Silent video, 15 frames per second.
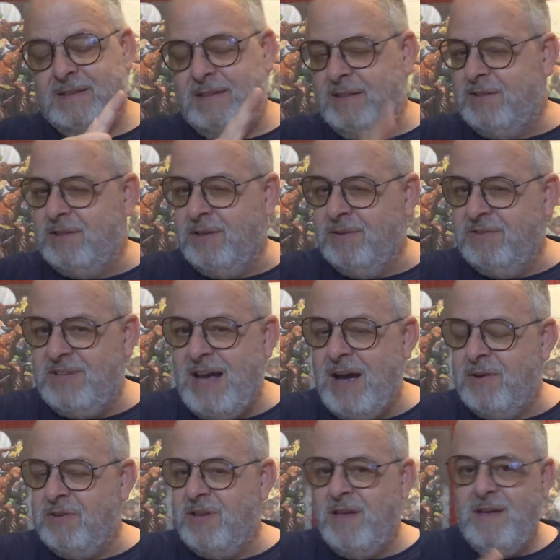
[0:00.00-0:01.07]
it turns
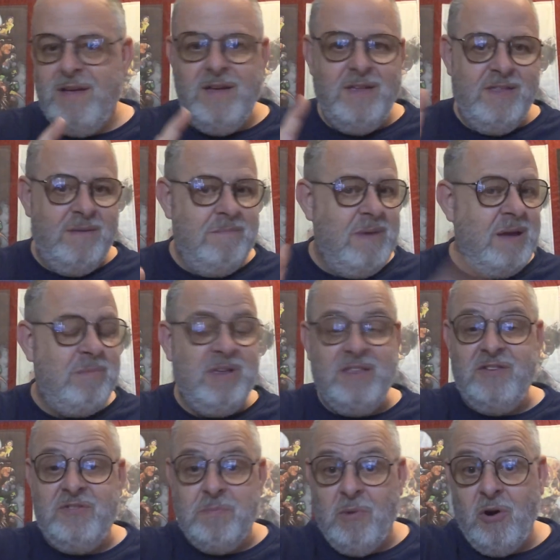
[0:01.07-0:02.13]
out that maybe
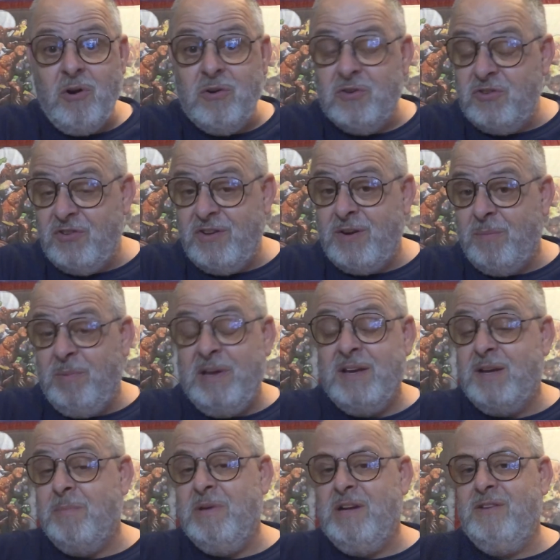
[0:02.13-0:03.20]
these murders that are being
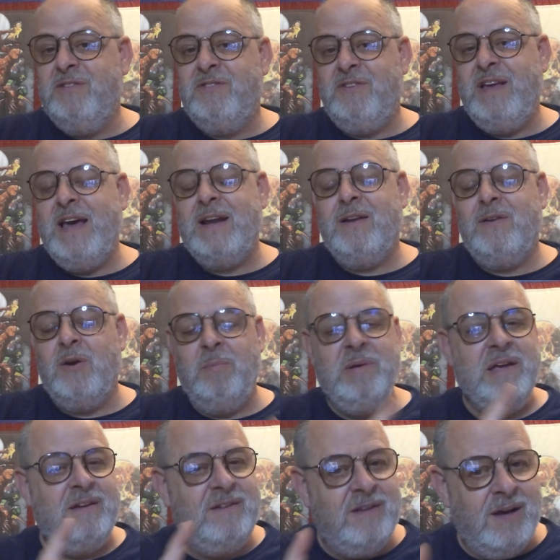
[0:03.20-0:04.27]
committed in Seattle are
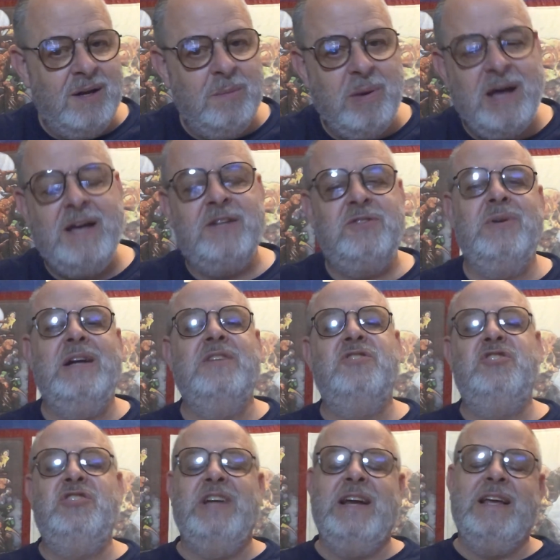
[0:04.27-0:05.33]
being done by a
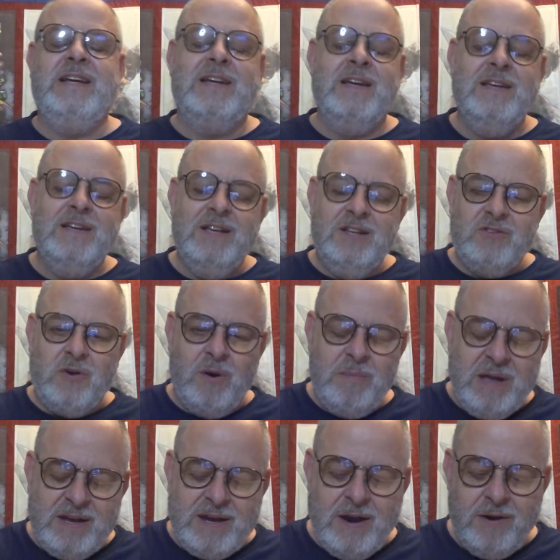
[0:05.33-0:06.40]
transgenic. So our
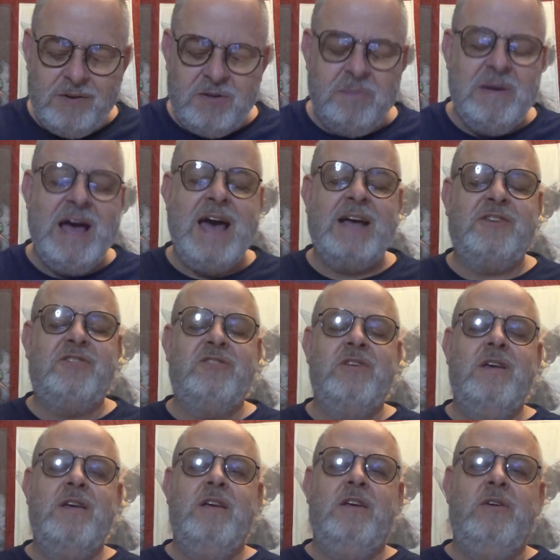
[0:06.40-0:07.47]
main character, Max,
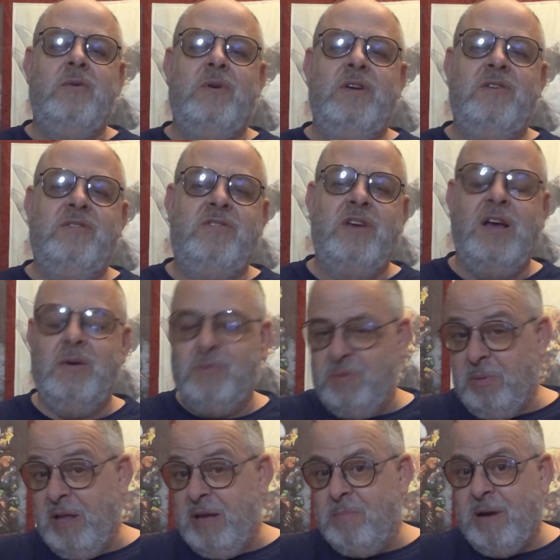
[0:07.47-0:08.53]
who is
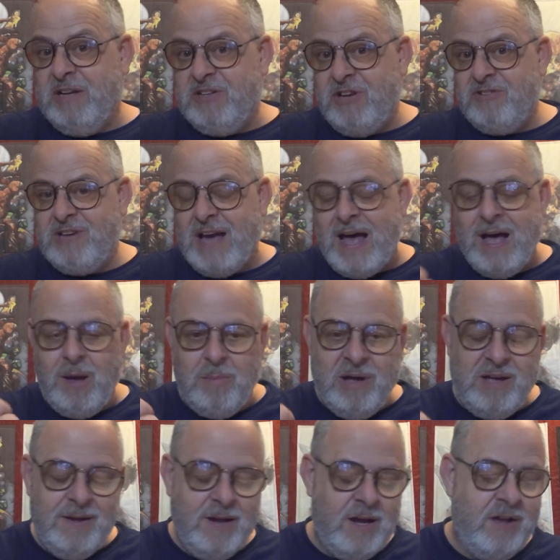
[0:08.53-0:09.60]
was played by Jessica
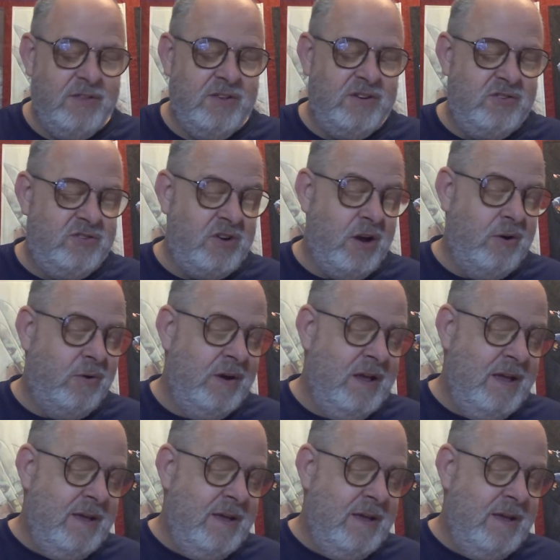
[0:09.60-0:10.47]
Alba on the show,